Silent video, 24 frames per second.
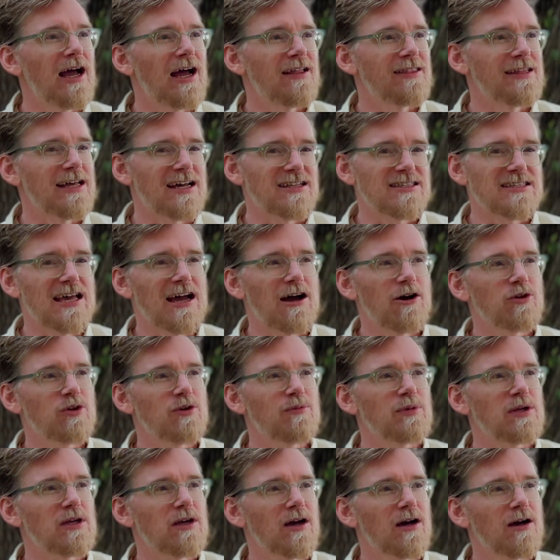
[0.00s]
And that's how you
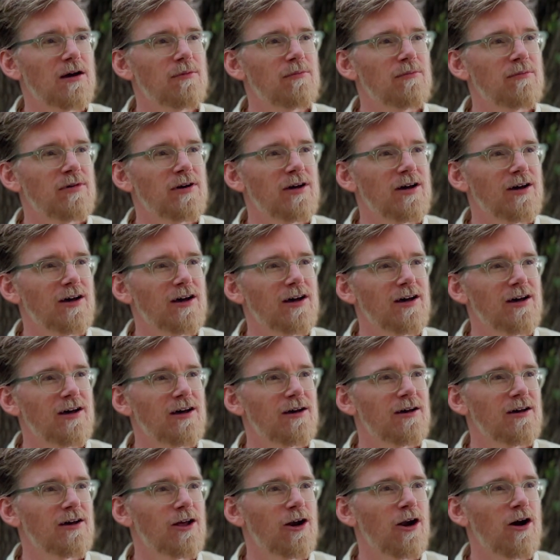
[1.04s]
become
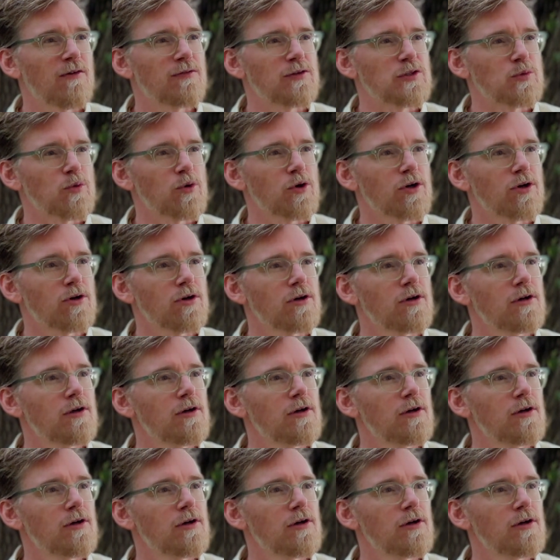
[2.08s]
an office worker.